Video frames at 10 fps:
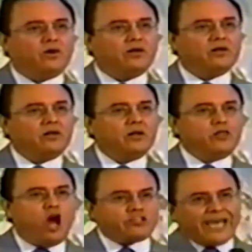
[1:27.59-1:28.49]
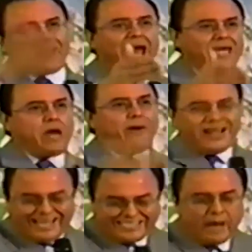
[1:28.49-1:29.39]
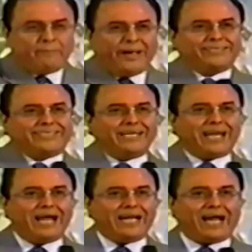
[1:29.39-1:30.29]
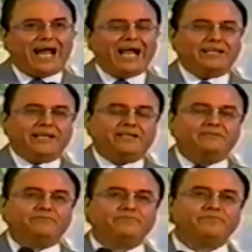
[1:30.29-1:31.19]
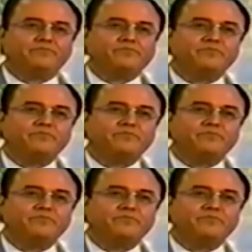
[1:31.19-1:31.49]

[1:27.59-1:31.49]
perfect. Don't be fooled by these lies of the flesh.